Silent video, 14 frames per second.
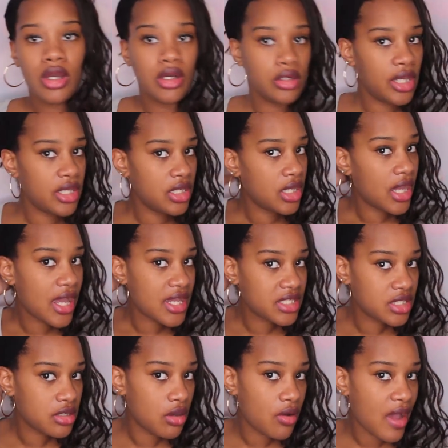Okay, you
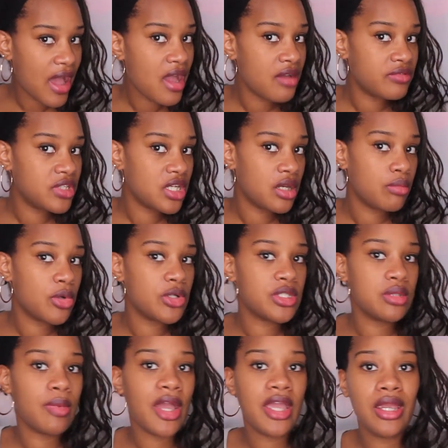guys, so I have done most
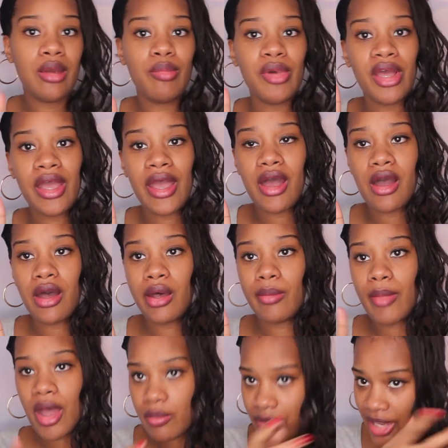of my hair, but
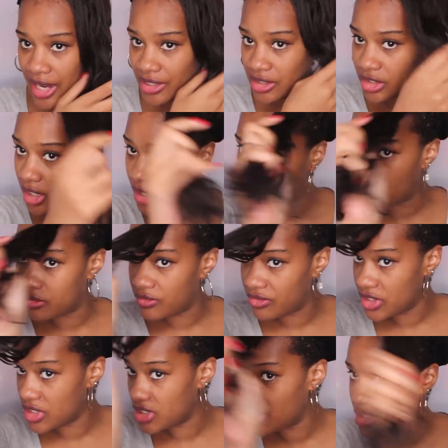um, I'm back to kind of
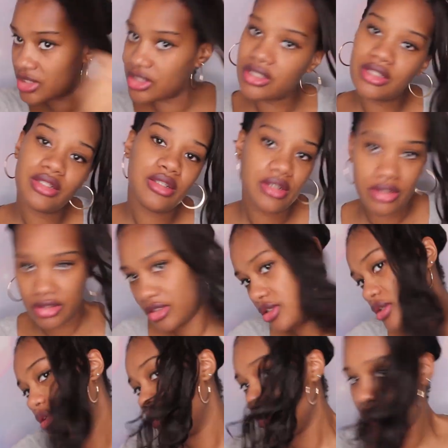finish this
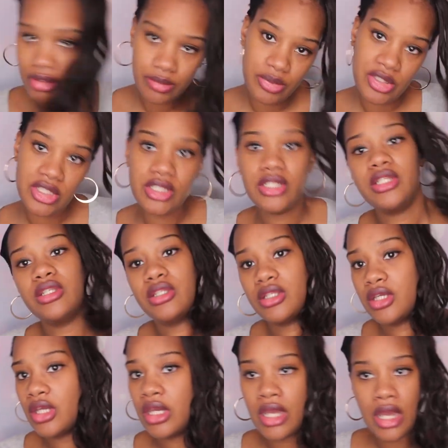little piece.
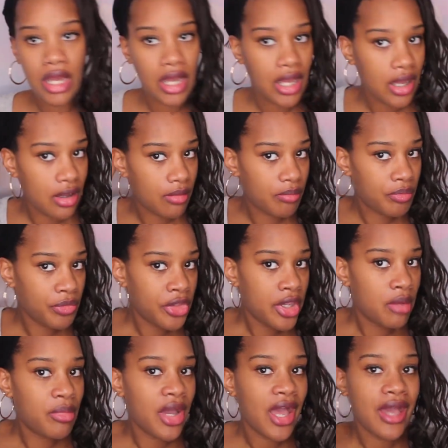Um,
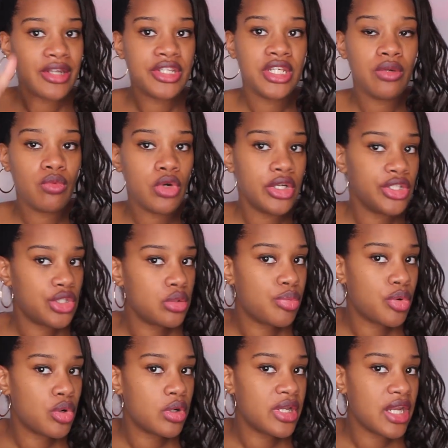but I did want to
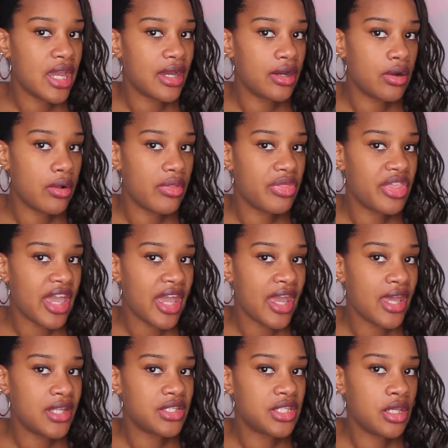point out
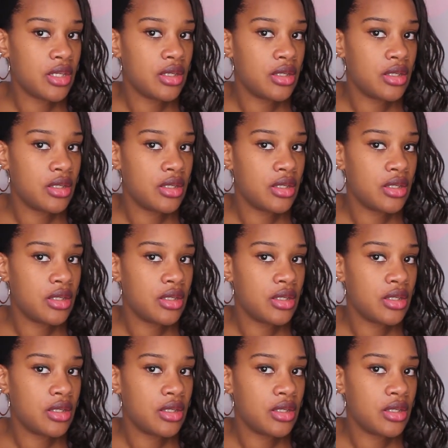that